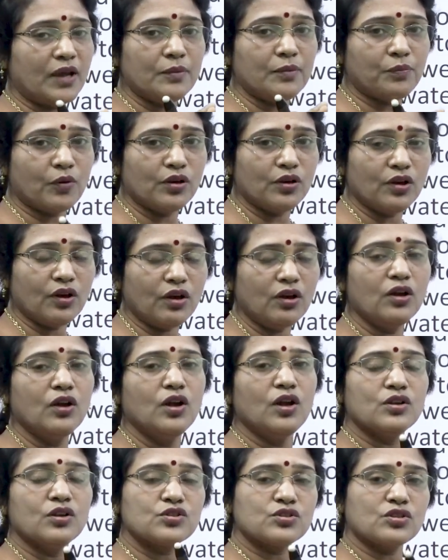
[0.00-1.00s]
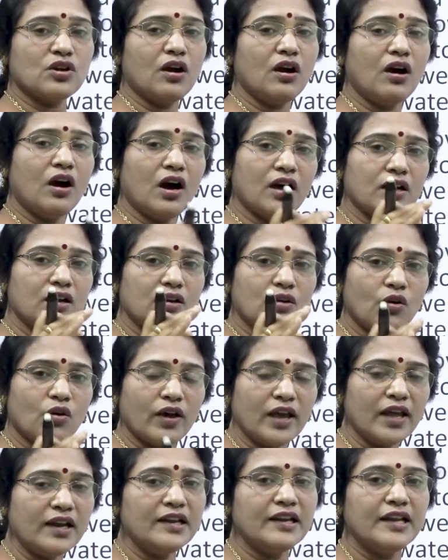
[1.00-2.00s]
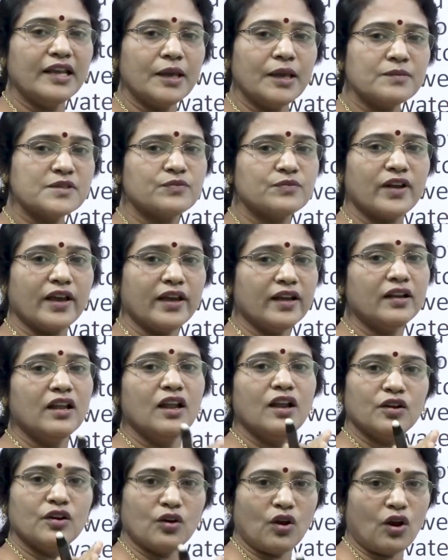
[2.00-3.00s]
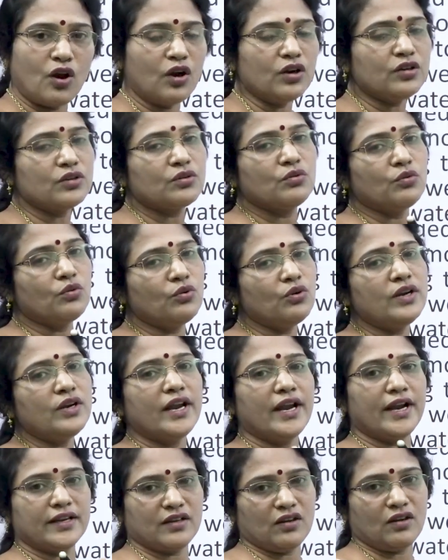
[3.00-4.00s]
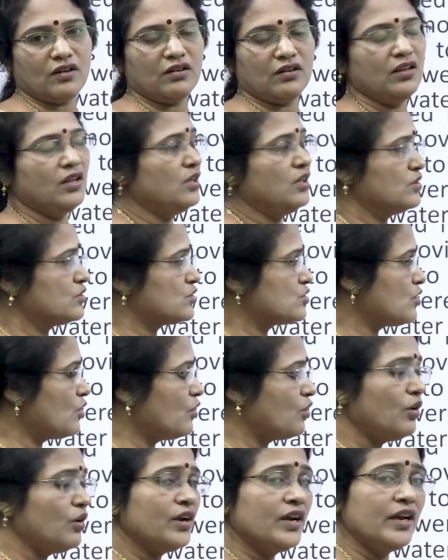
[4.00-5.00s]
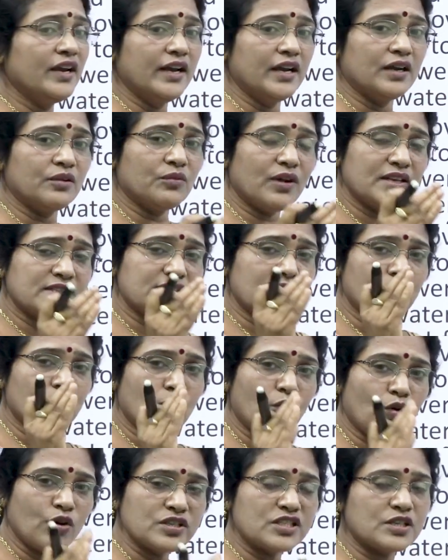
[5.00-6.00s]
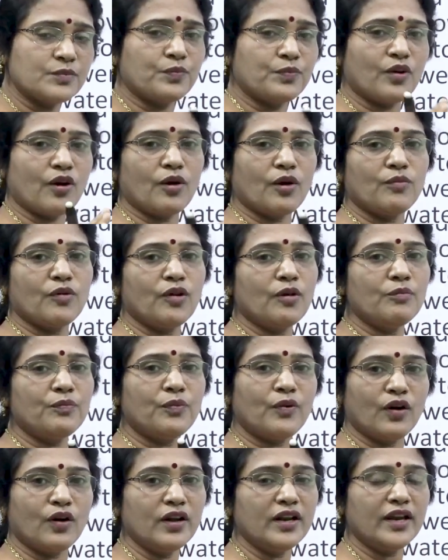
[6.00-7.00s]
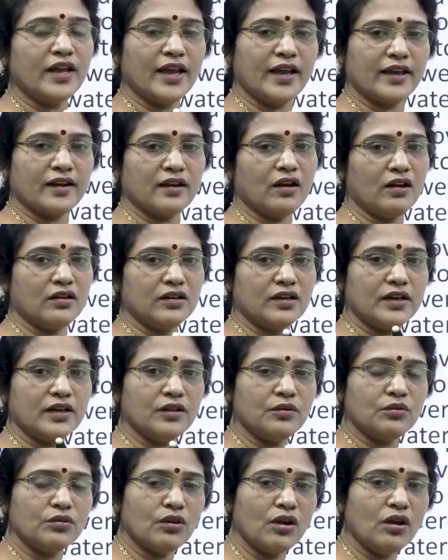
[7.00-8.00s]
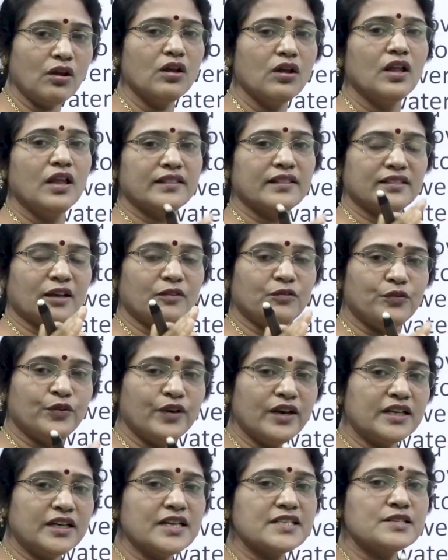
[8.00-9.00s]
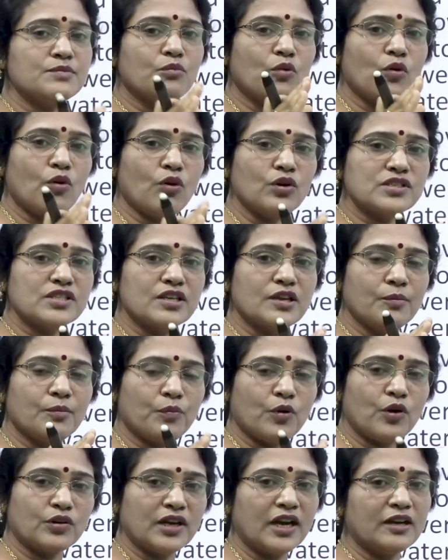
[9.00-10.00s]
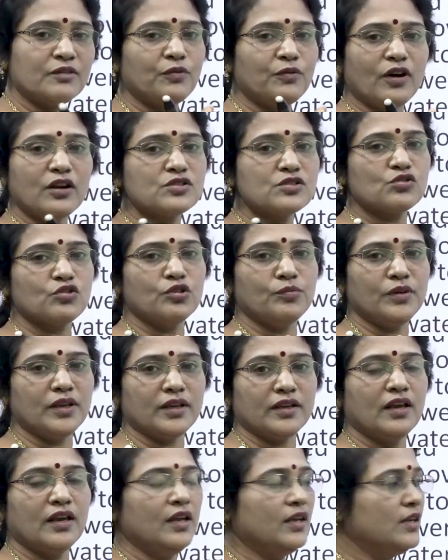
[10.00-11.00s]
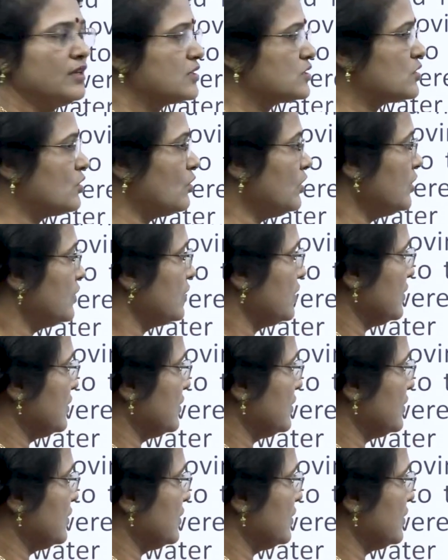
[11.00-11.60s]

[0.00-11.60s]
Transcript: polio. So her lower limbs were not good at all. So it was the most problem for her. Already you know the feet is most important for swimming. So